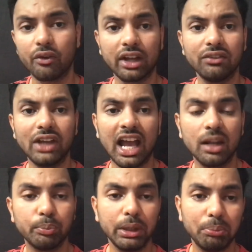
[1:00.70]
can we
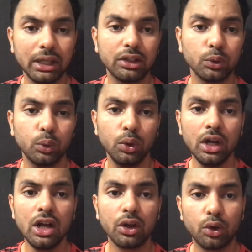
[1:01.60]
help people to
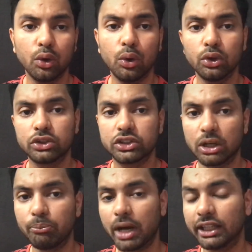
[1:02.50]
go
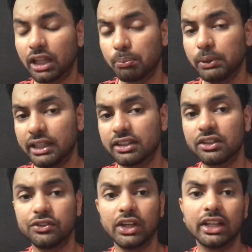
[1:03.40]
some other
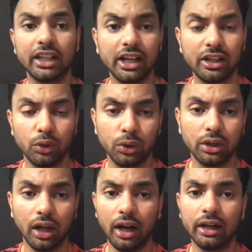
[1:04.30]
places where they don't
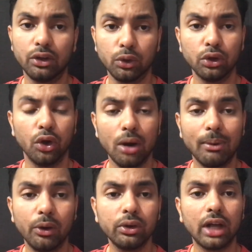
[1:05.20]
know
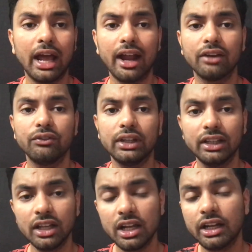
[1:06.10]
about, and we
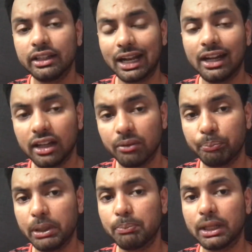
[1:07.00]
tell
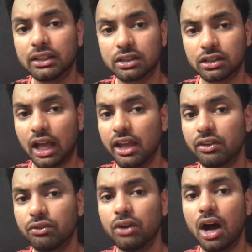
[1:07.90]
people like
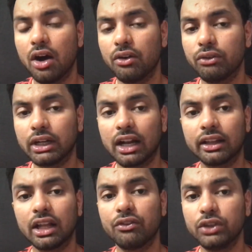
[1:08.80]
what are
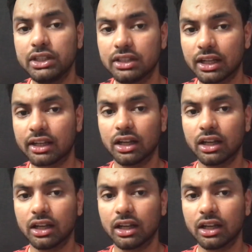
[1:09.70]
the visa